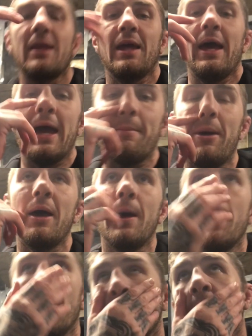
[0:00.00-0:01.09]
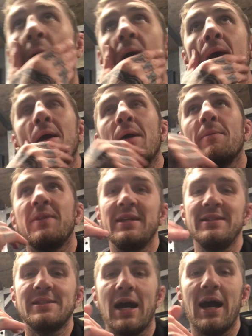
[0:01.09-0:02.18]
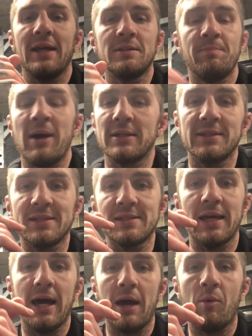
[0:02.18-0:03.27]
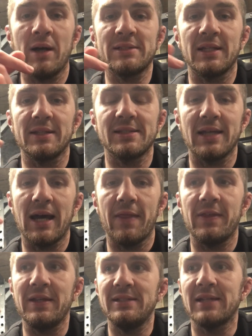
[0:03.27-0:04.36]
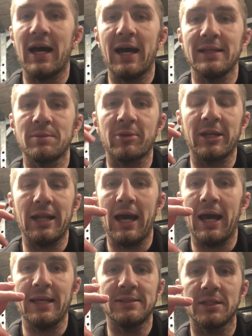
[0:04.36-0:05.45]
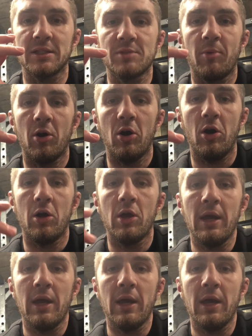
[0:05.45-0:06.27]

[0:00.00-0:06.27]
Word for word: Um, these guys, back to the start, what I said at the start, these guys are bringing eyes to the sport.